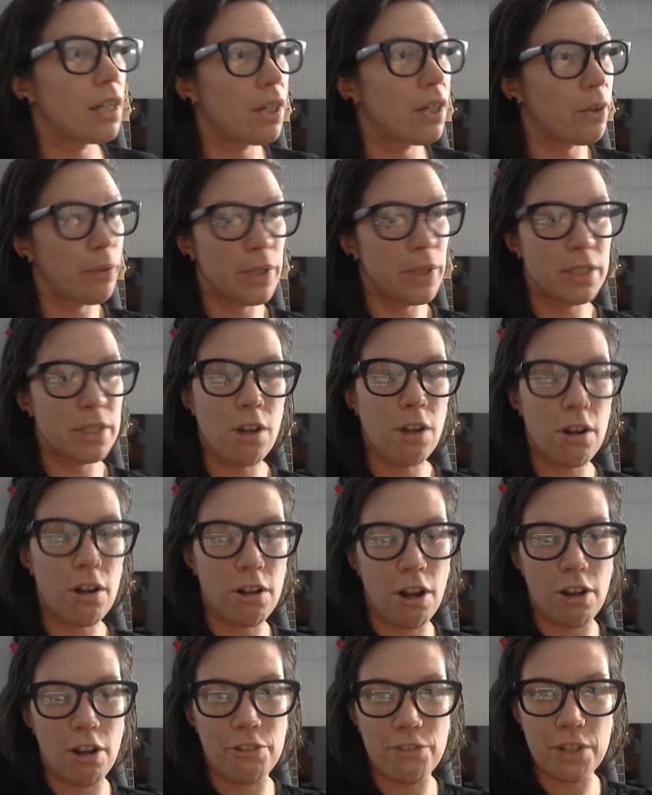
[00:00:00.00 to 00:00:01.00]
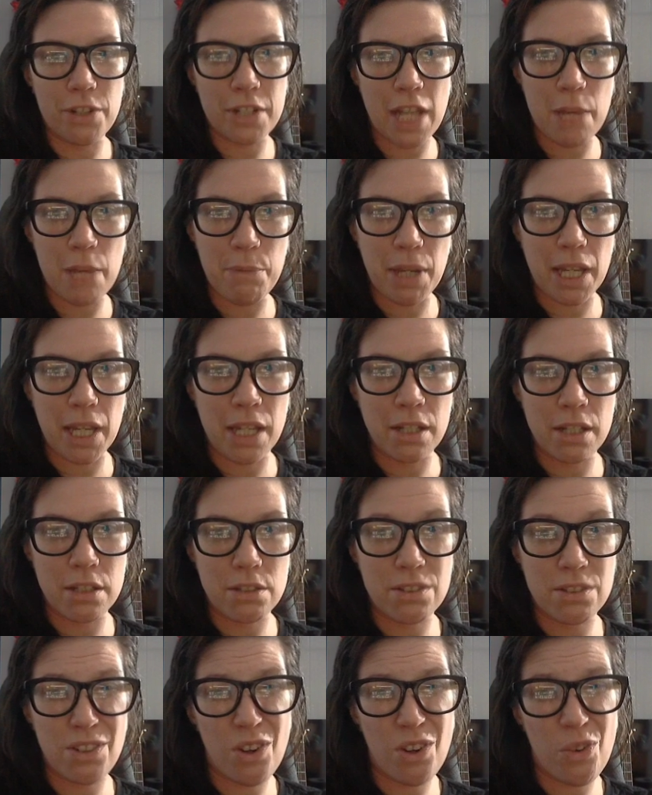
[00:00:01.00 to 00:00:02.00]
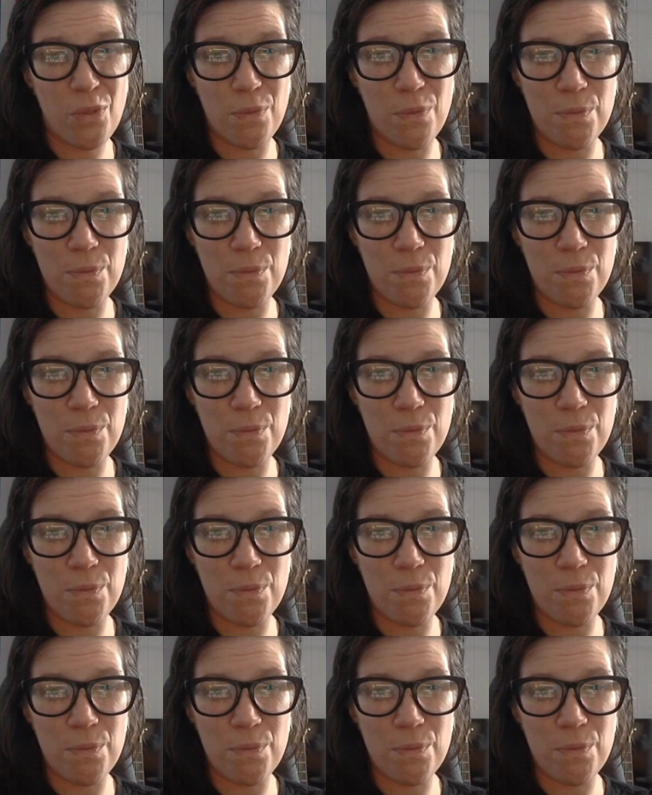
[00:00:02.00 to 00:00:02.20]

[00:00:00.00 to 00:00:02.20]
we start off naming it. So,